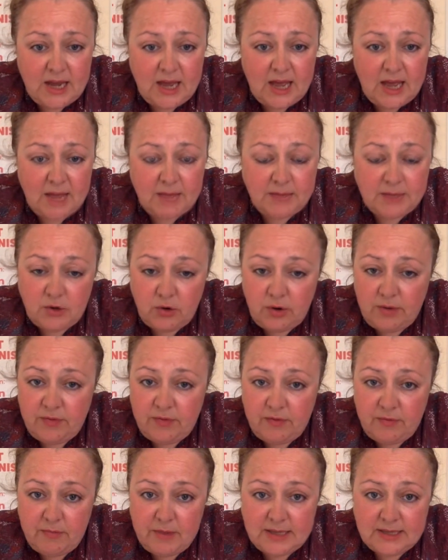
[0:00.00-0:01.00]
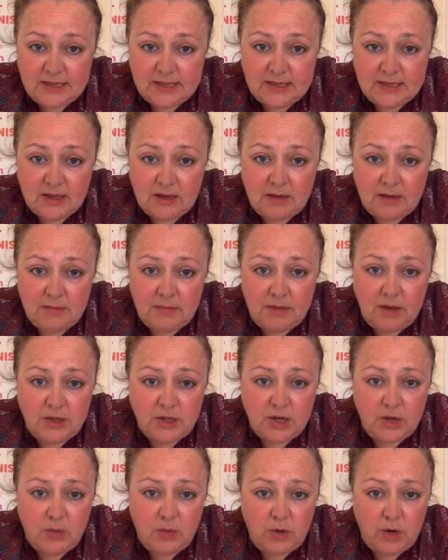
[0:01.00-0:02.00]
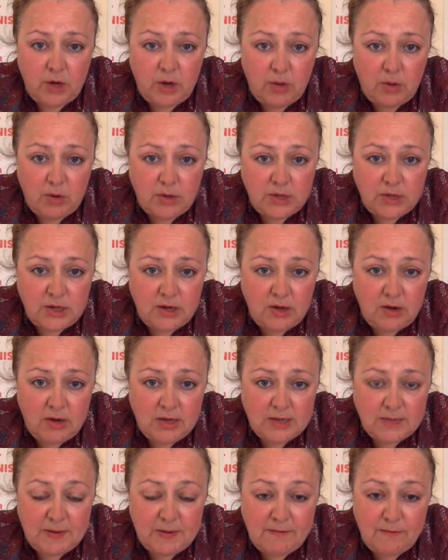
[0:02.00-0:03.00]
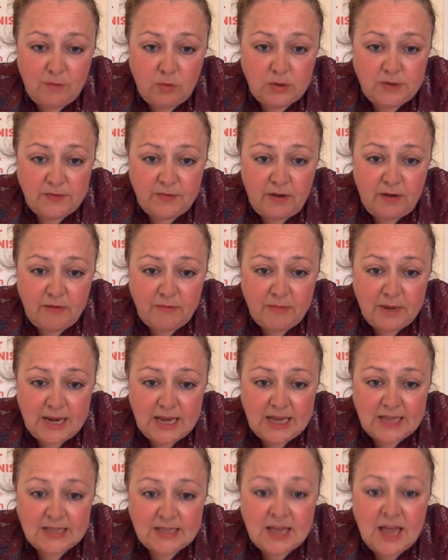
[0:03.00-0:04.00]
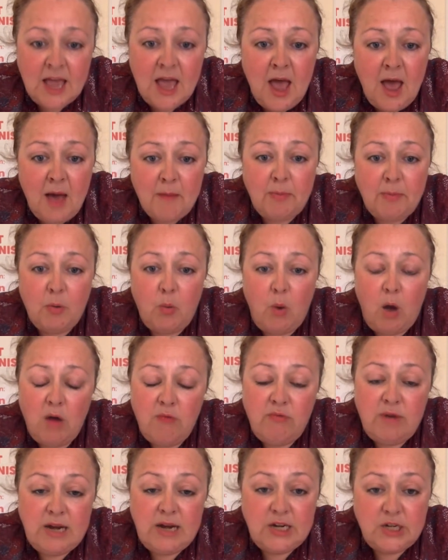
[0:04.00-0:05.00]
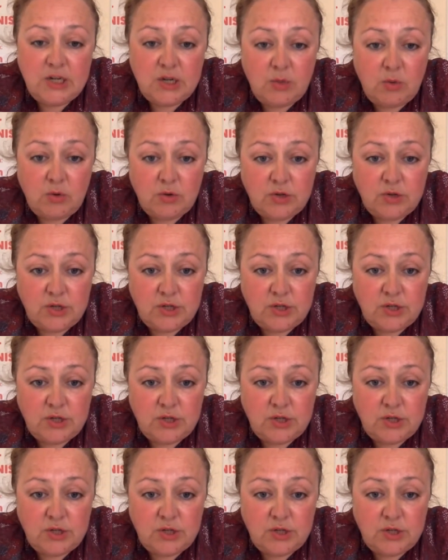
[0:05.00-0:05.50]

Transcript: I'm sorry if I've missed them. I don't want to go on too long. It's been 45 minutes. But what I really do want to